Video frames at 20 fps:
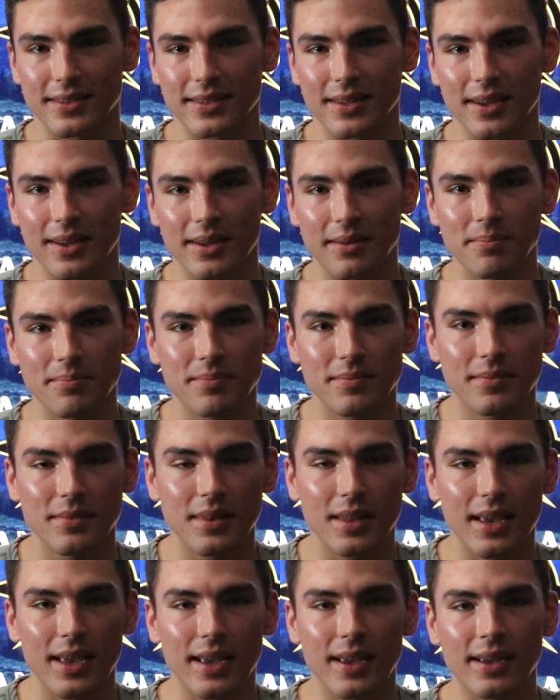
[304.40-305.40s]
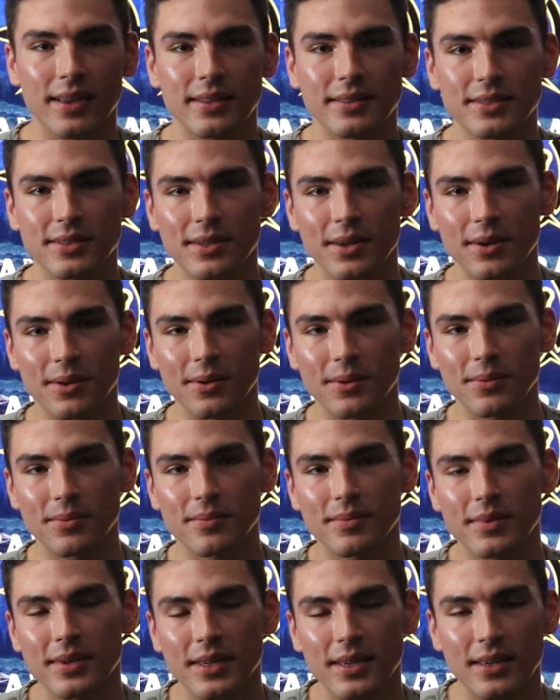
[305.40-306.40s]
the time. And so
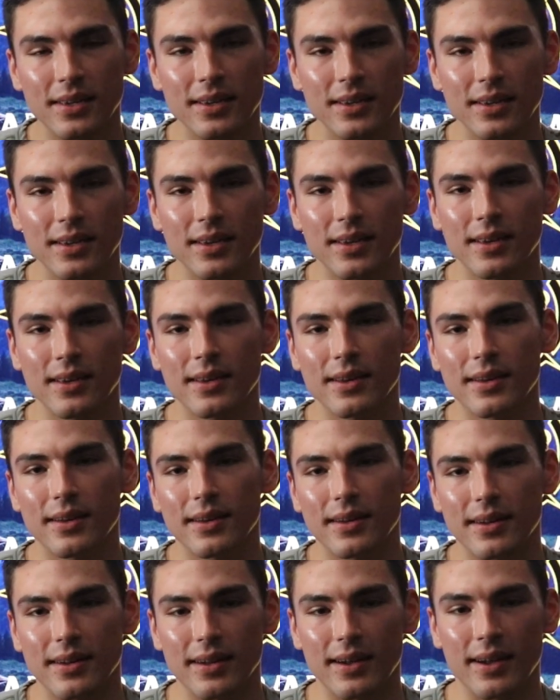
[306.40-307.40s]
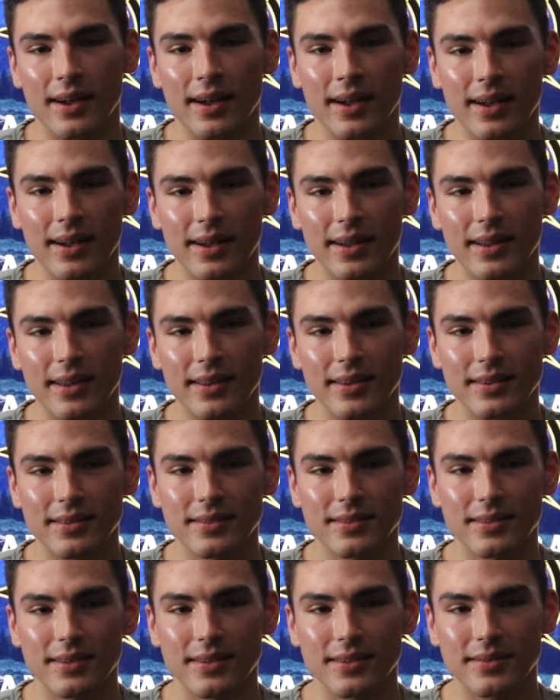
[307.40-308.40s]
I
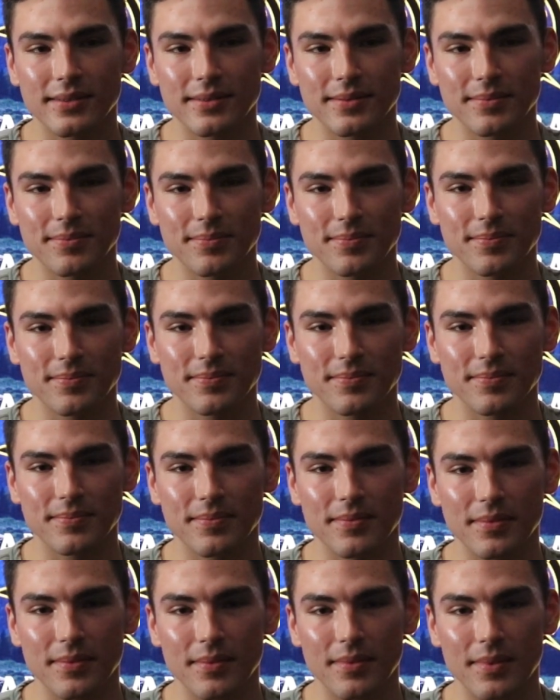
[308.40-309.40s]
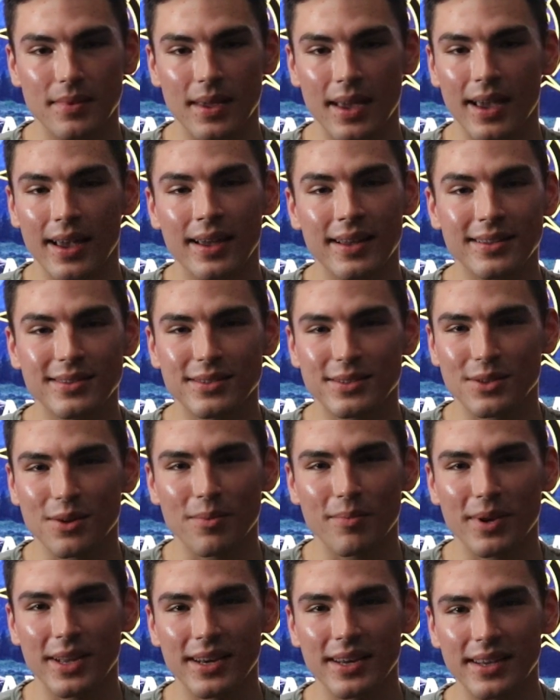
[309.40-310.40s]
had
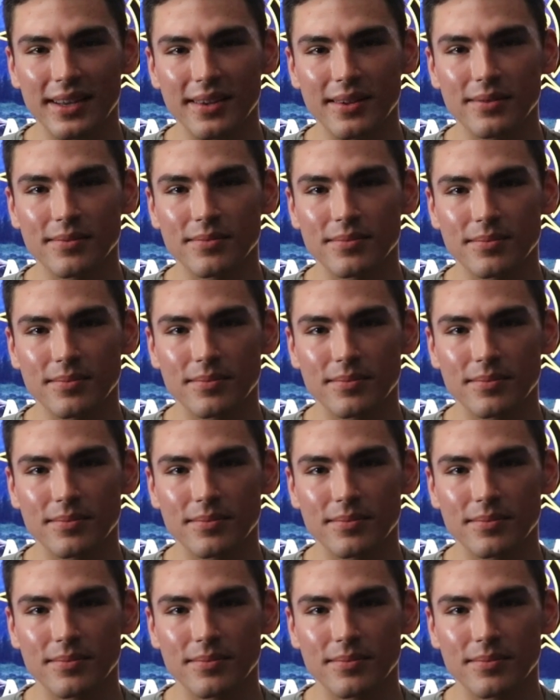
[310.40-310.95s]
so many